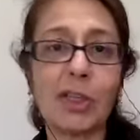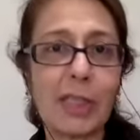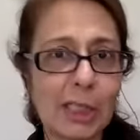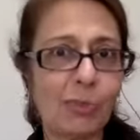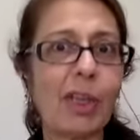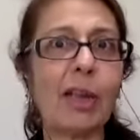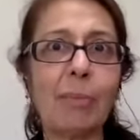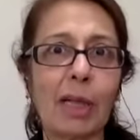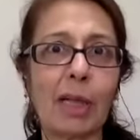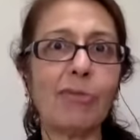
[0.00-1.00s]
That's where
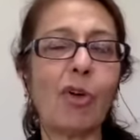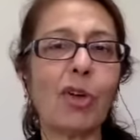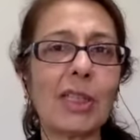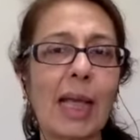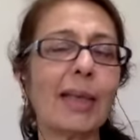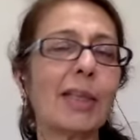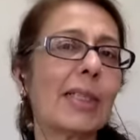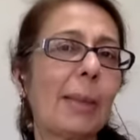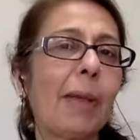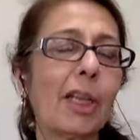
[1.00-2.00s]
my focus. I
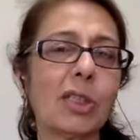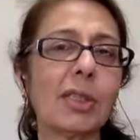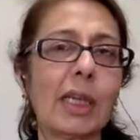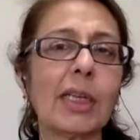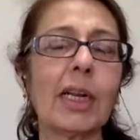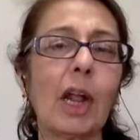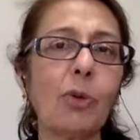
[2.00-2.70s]
see patients at an